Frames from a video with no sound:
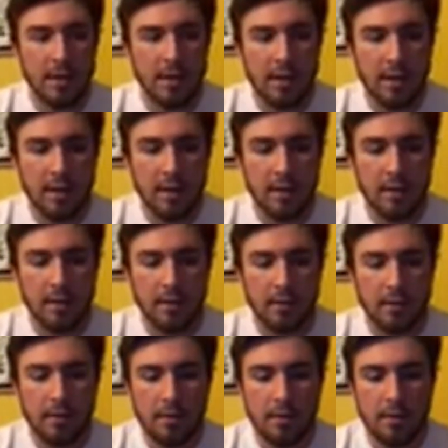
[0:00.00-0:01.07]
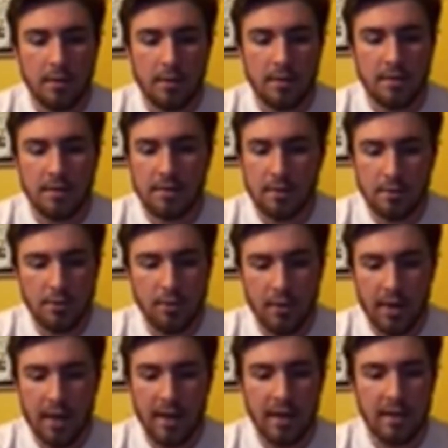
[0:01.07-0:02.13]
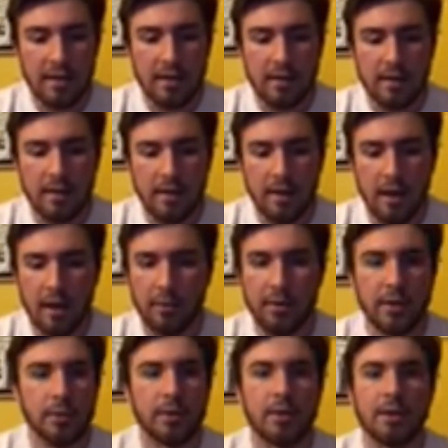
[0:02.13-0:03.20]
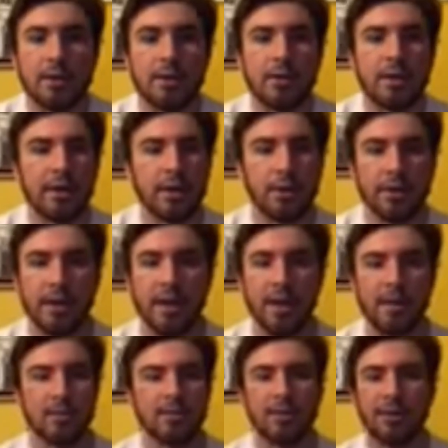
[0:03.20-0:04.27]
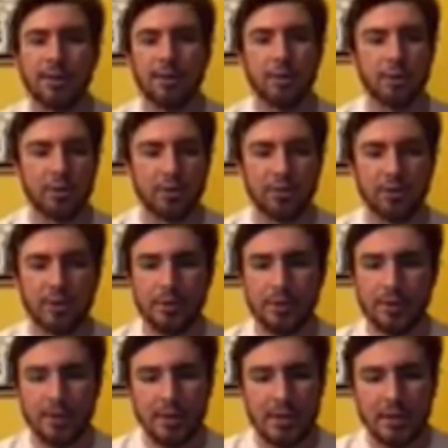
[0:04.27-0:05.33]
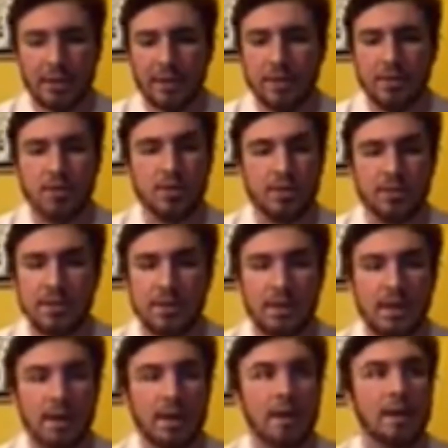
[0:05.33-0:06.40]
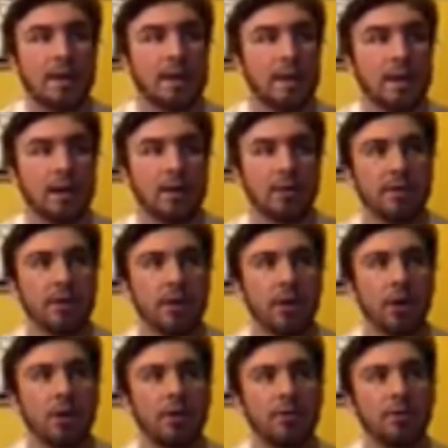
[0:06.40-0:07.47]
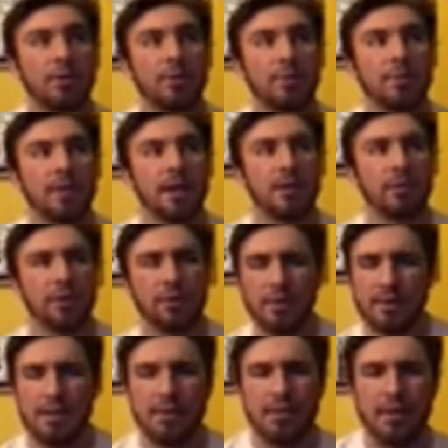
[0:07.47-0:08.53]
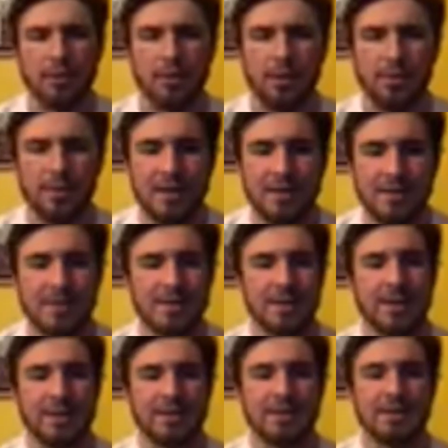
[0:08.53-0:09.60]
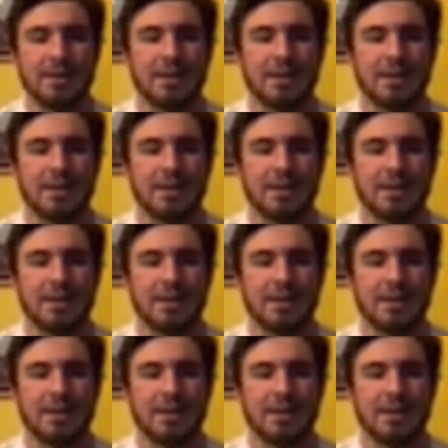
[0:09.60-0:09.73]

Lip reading: And since I was going to Hanging In, I really wanted to go to all the camps, so Laurelville and Surf City. And I went to all of them, and we'd always have that 20 minutes of silence.